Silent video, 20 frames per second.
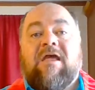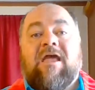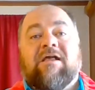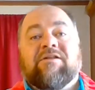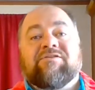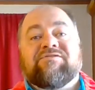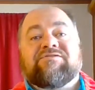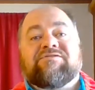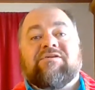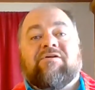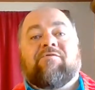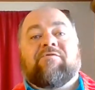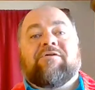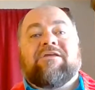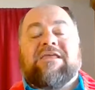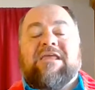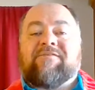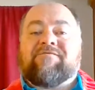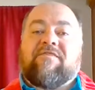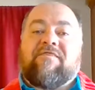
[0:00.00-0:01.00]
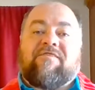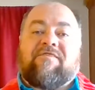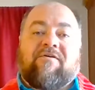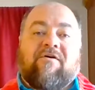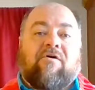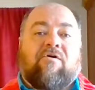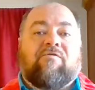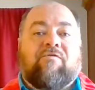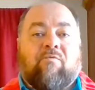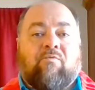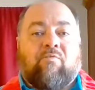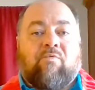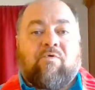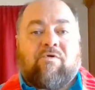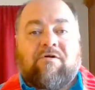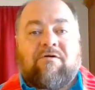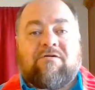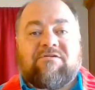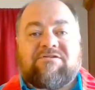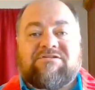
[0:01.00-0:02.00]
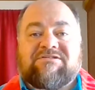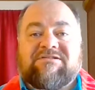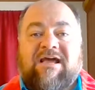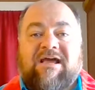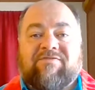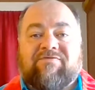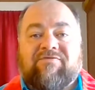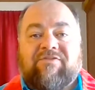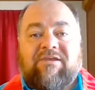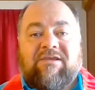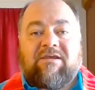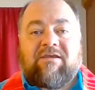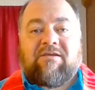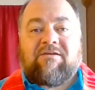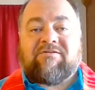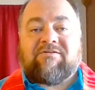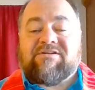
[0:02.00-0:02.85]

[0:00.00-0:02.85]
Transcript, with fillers: And so, even though the words that the